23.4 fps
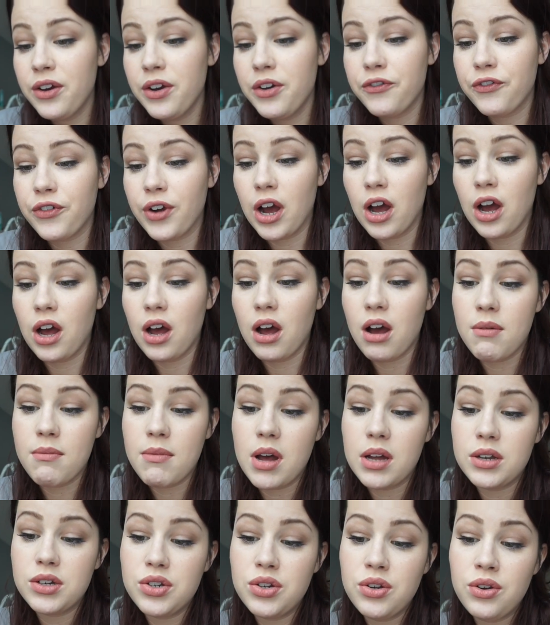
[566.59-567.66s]

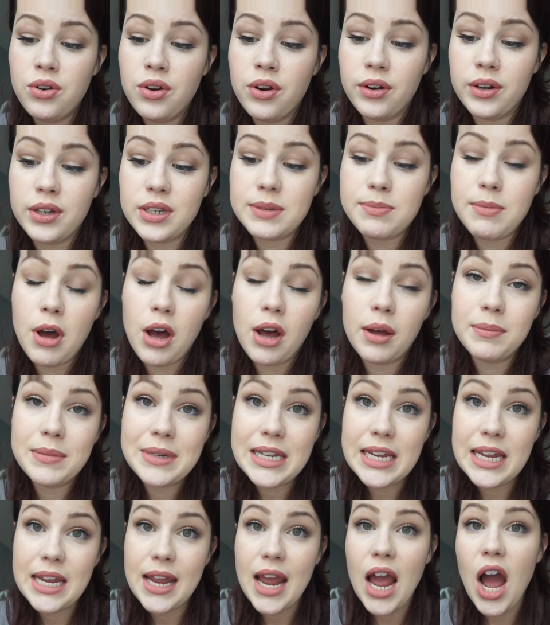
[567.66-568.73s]
from 2 Girls Mom
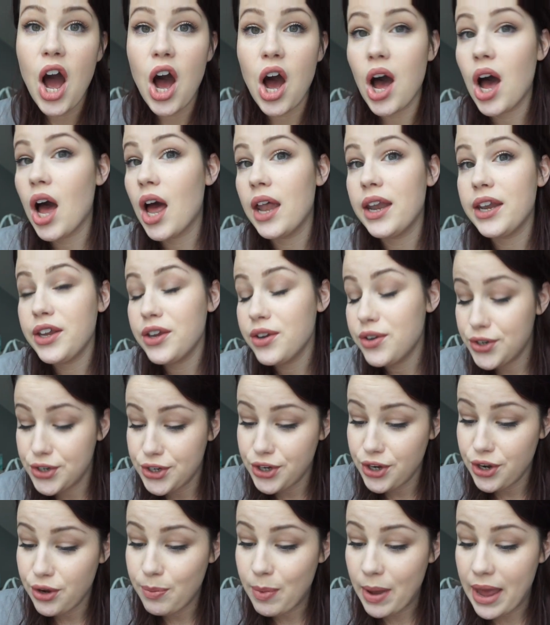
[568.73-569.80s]
D on
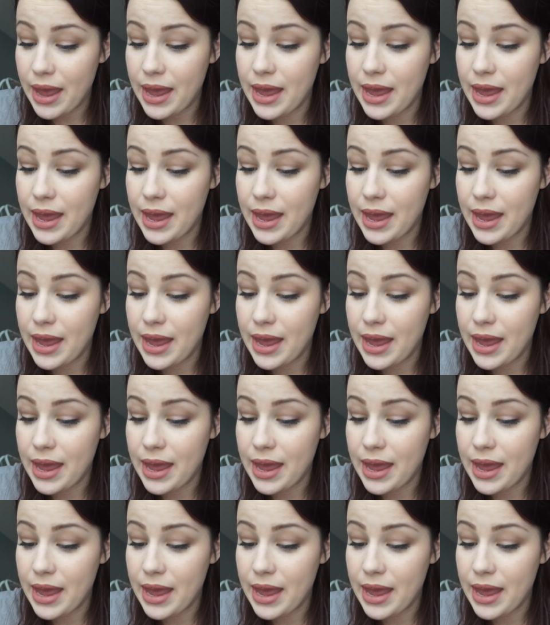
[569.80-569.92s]
YouTube